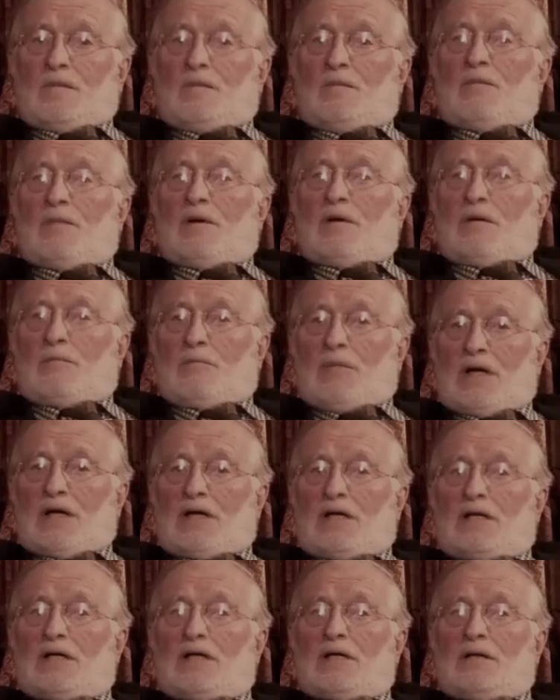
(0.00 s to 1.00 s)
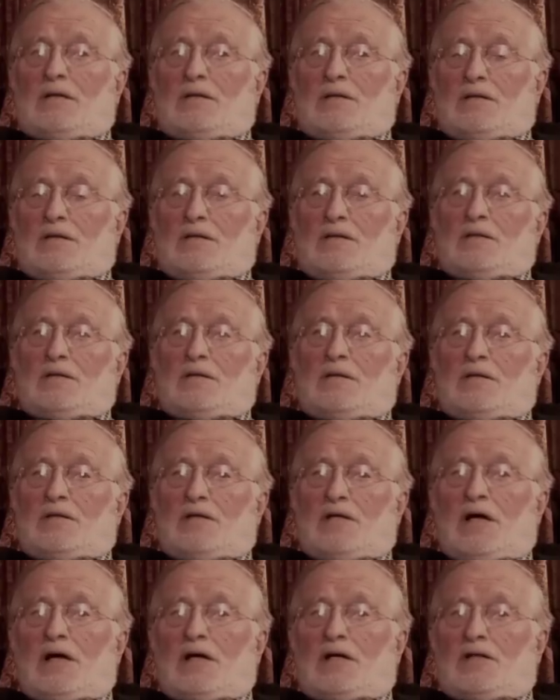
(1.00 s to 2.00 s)
my
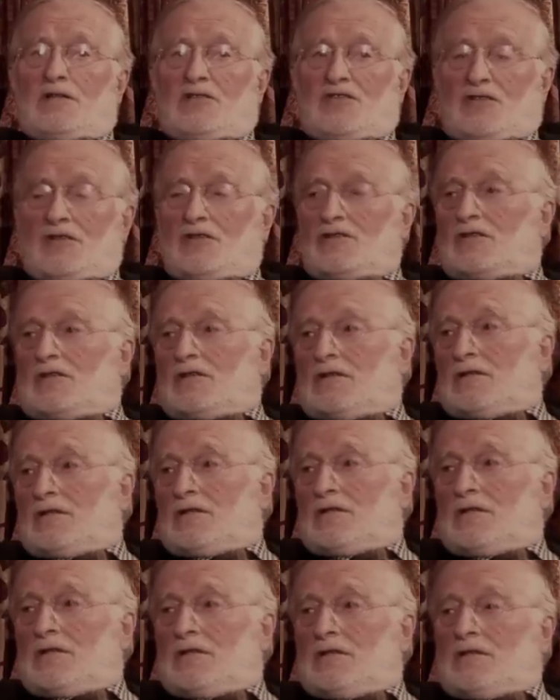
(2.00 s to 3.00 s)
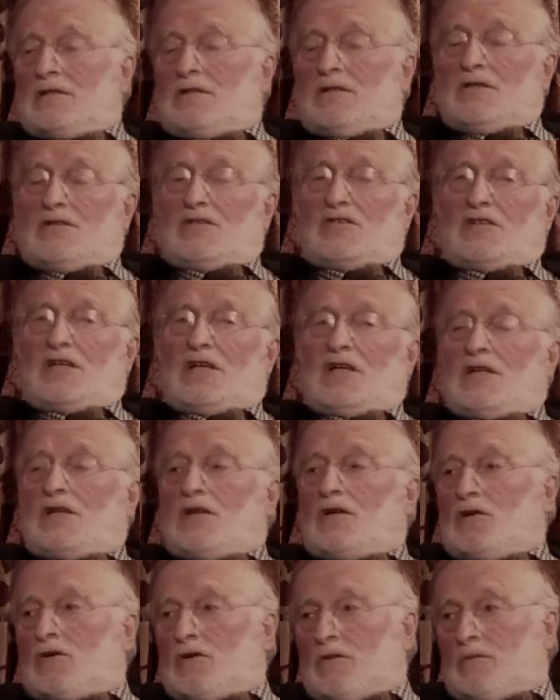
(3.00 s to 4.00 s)
youngest sister stayed
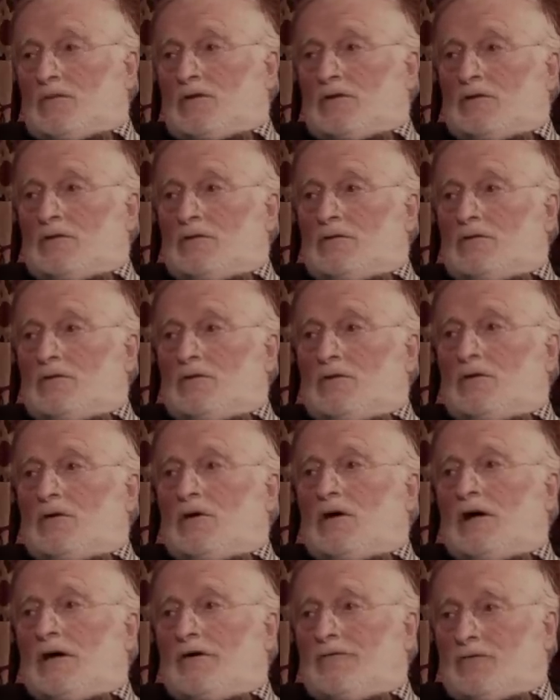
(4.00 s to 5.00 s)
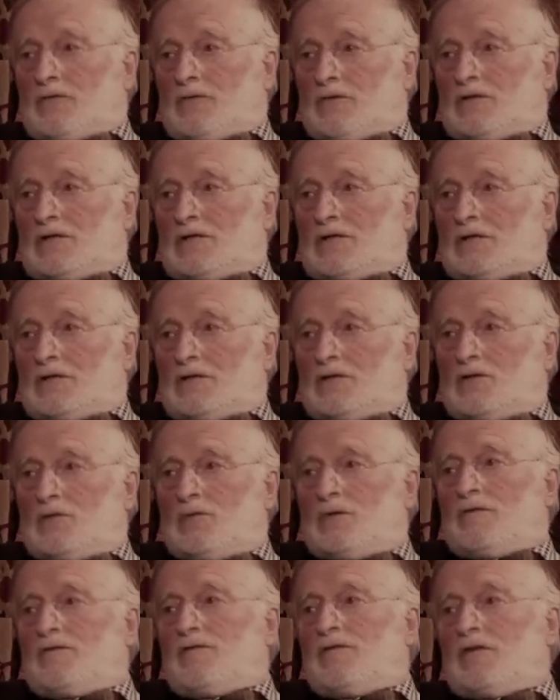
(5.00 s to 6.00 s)
home to look after us until
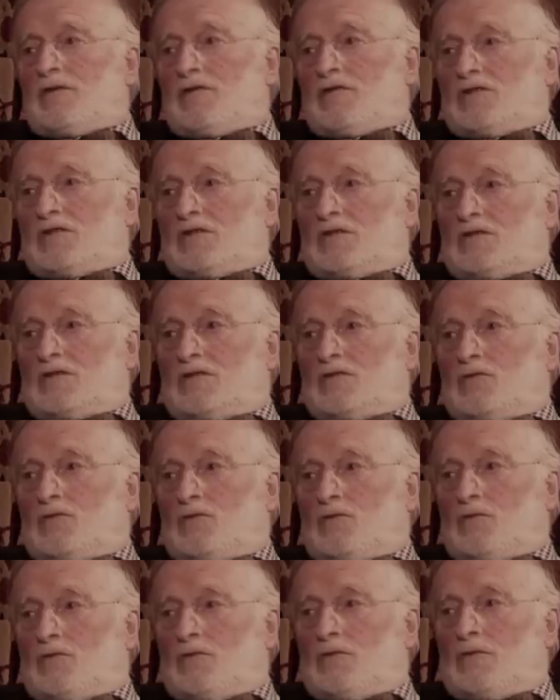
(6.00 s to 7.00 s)
we'd finished school.